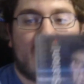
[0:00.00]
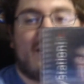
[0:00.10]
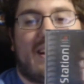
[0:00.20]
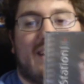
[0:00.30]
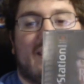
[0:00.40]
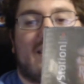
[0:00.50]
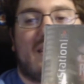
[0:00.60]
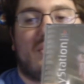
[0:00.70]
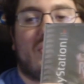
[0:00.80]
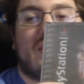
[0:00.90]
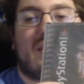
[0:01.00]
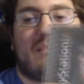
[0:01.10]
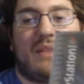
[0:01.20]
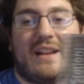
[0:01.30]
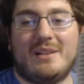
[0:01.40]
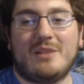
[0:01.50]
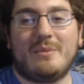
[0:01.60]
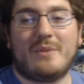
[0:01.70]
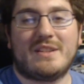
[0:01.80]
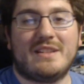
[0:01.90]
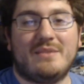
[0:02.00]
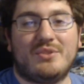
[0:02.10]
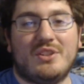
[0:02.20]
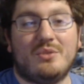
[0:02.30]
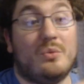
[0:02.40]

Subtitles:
So I got this Black Label copy of Resident Evil 2,